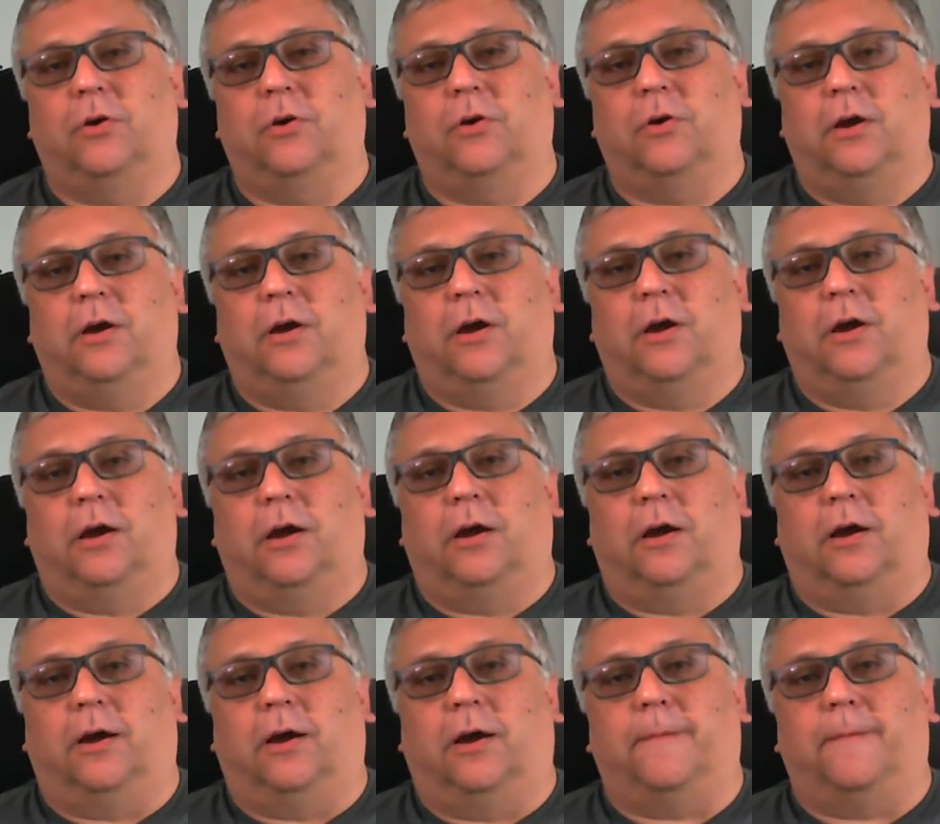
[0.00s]
Um,
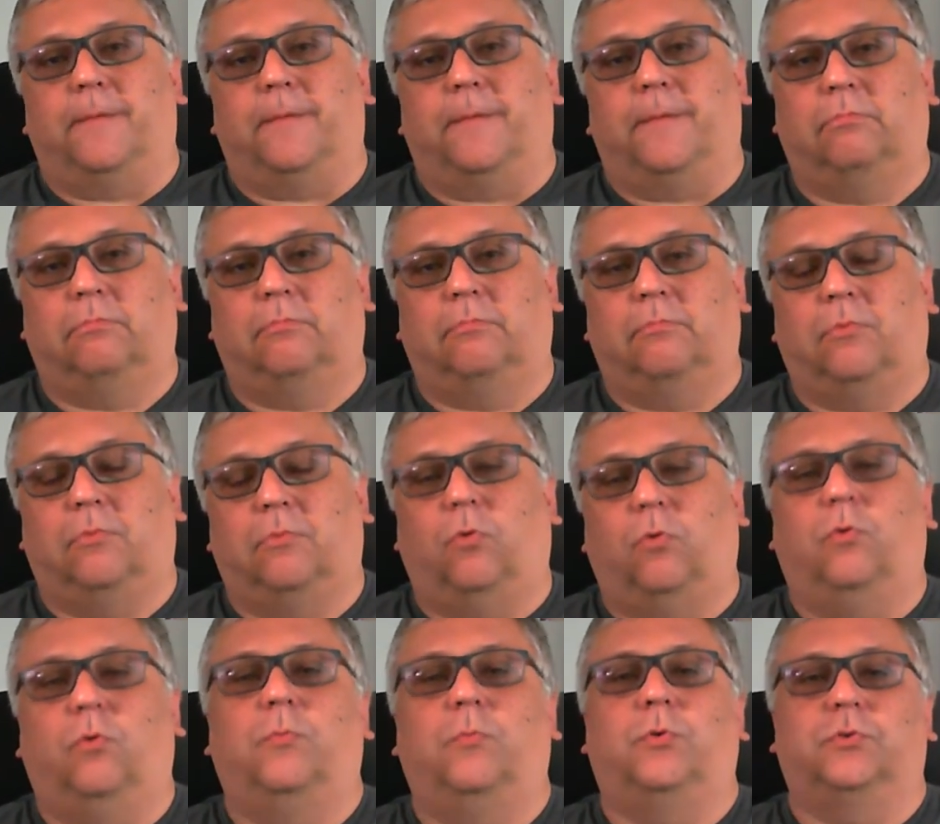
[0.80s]
it took
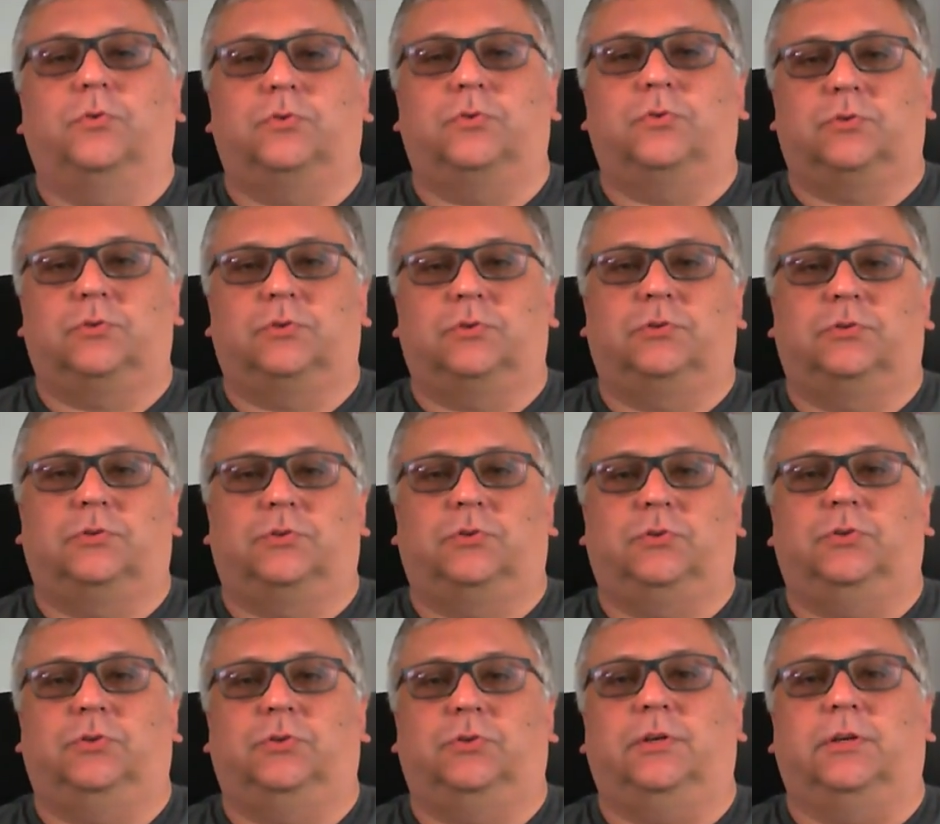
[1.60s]
almost two
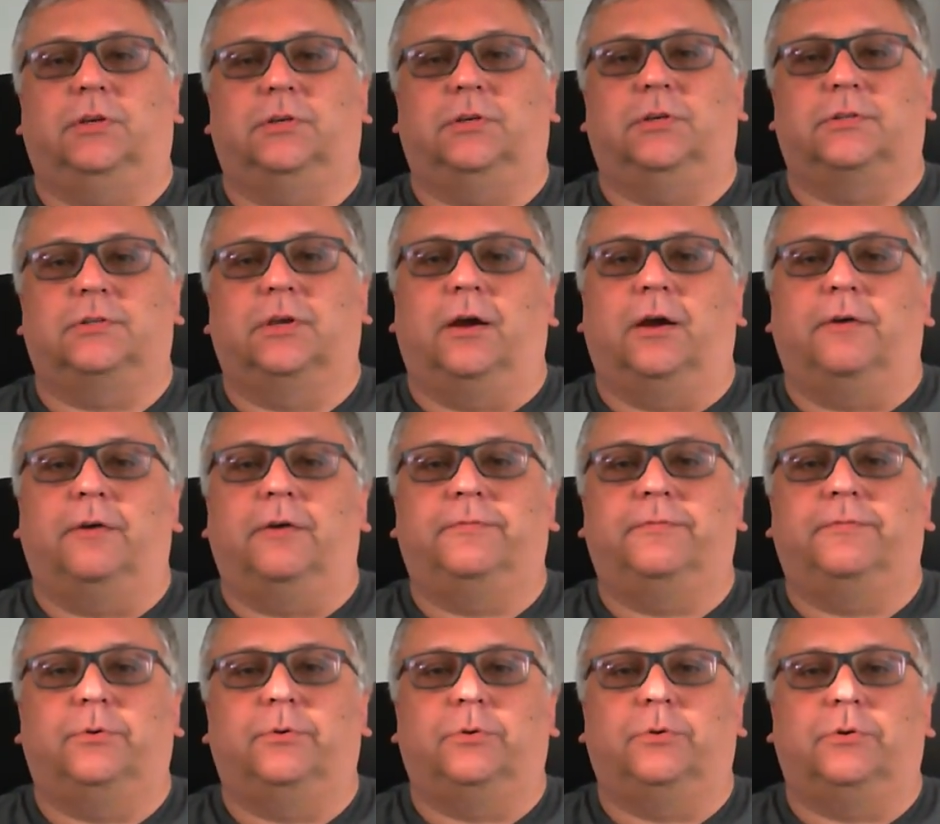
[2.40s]
years for
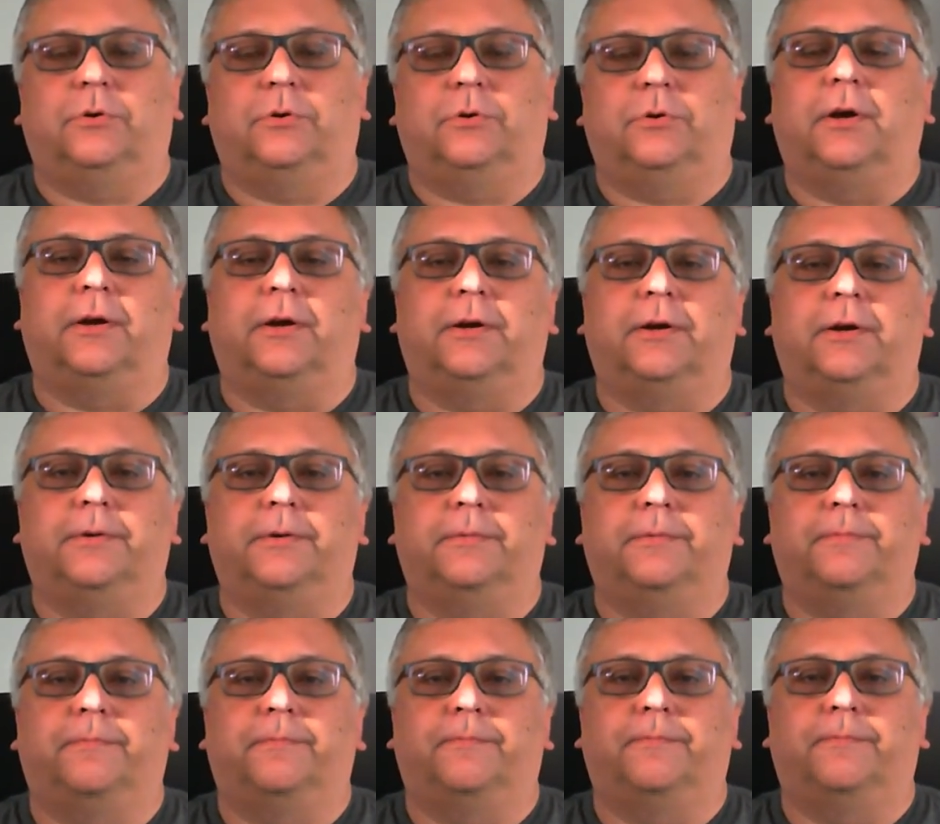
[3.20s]
uh,
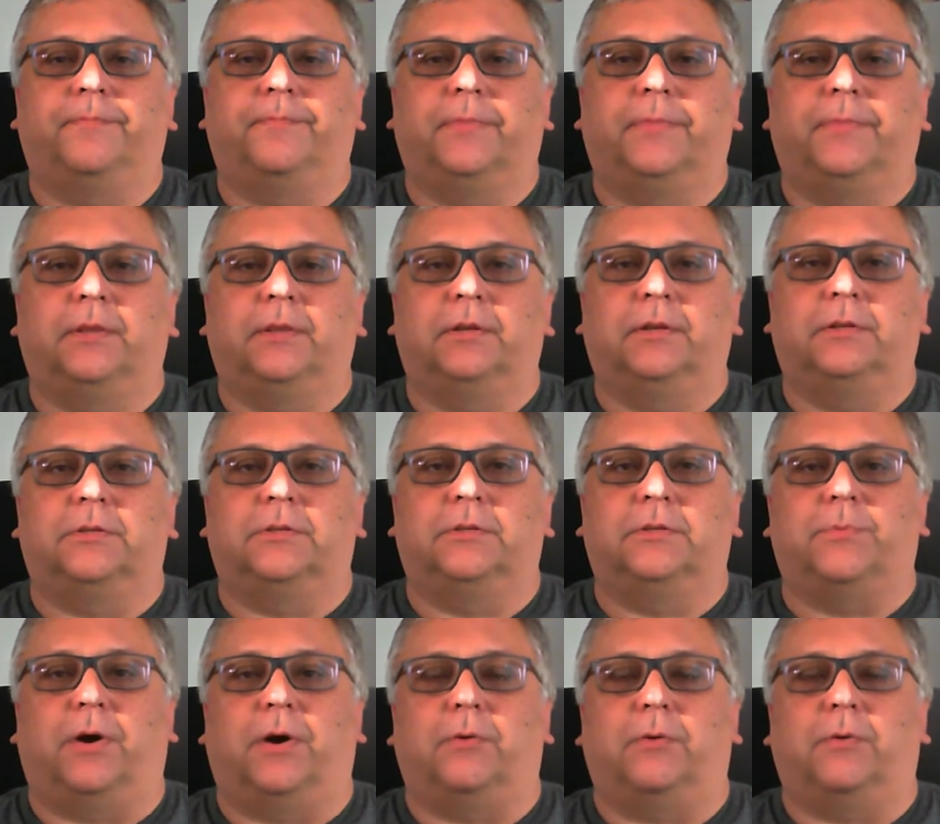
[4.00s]
the
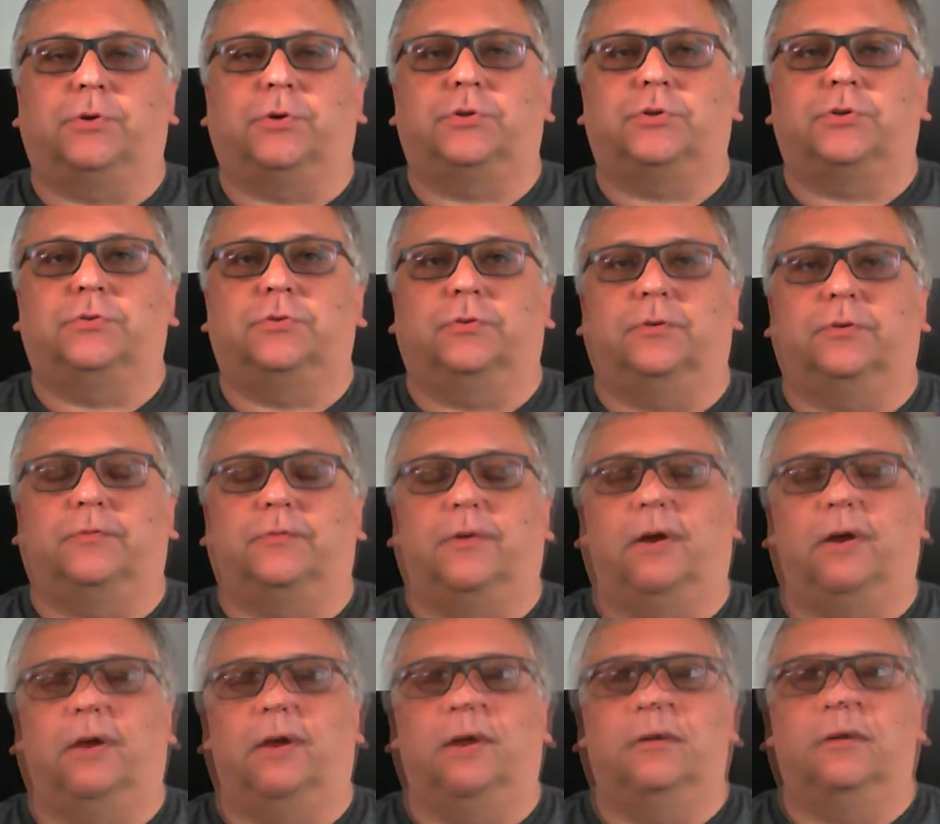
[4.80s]
smartwatch to arrive.
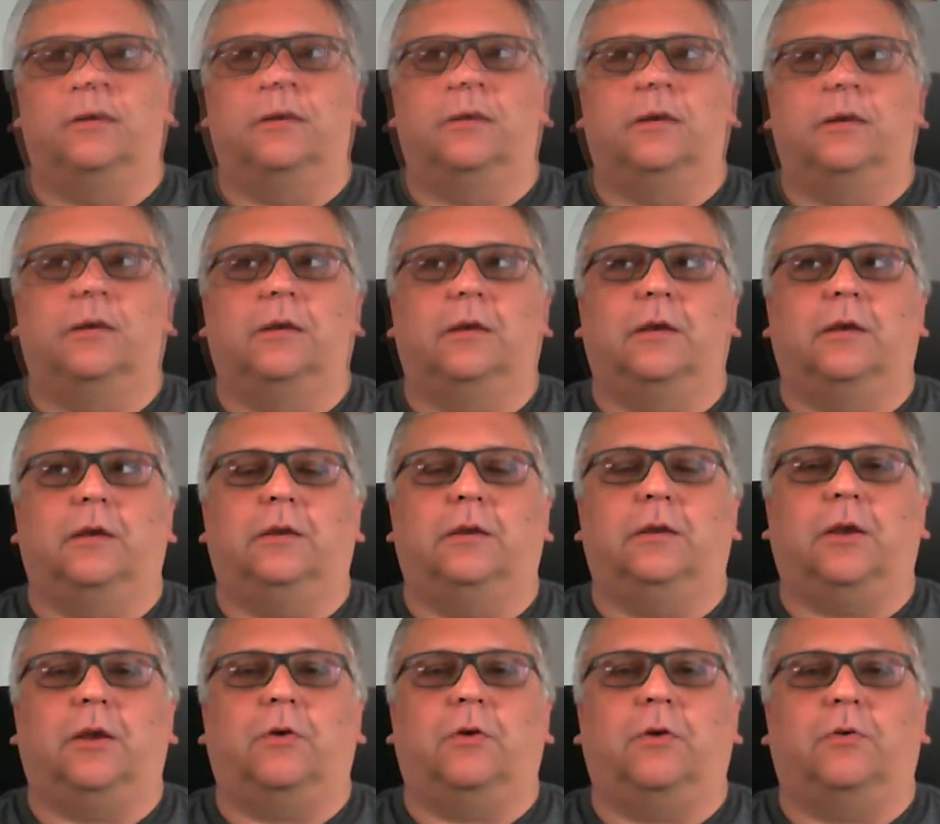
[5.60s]
Indiegogo
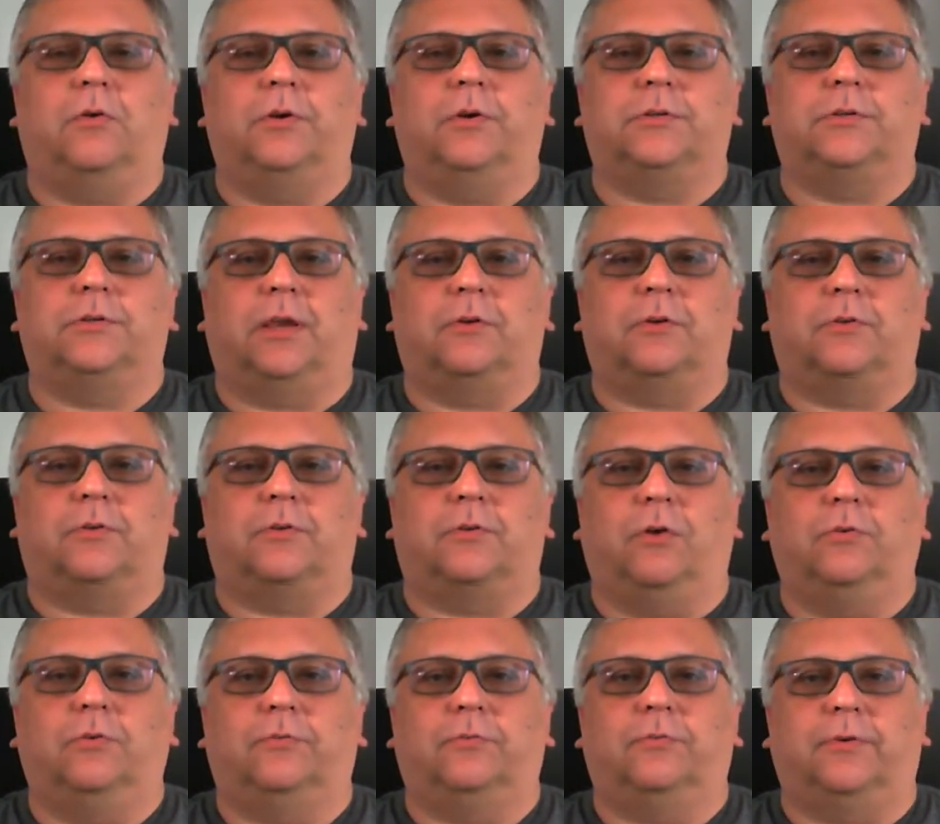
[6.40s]
is a
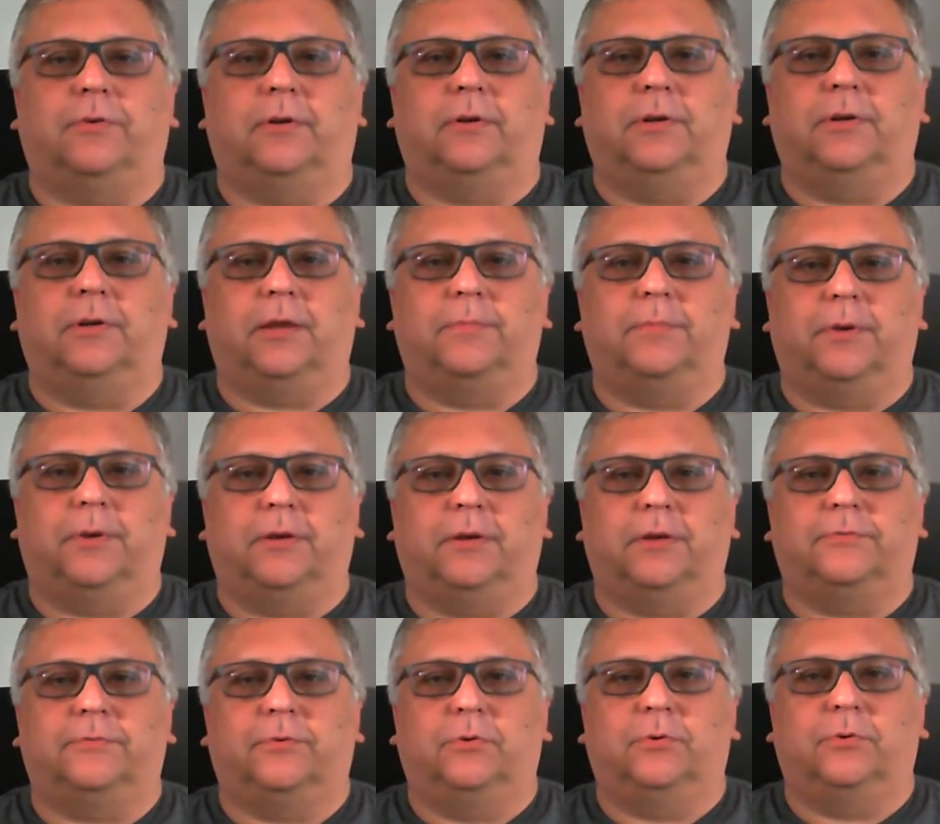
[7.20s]
crowdfunding
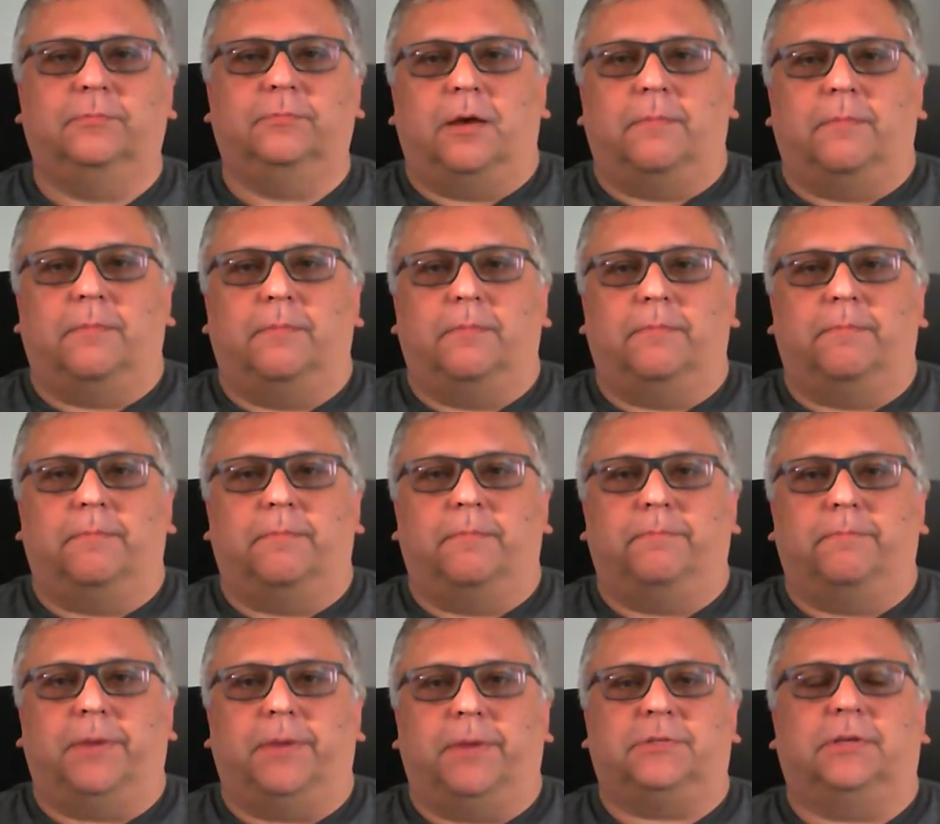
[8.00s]
platform,
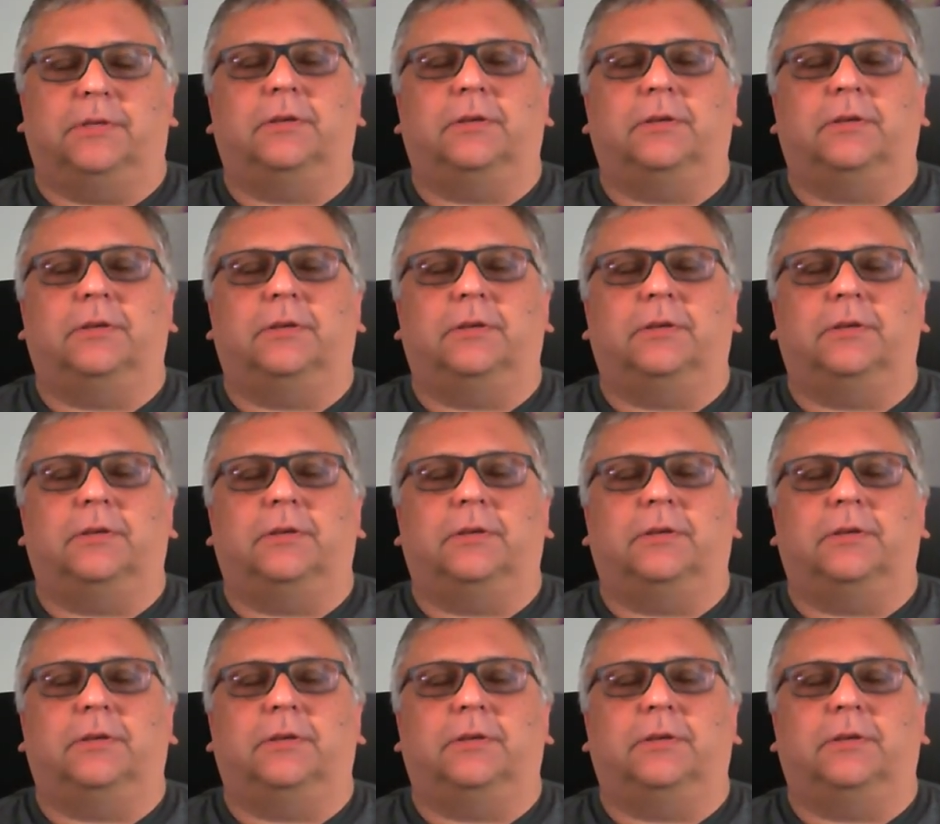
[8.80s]
basically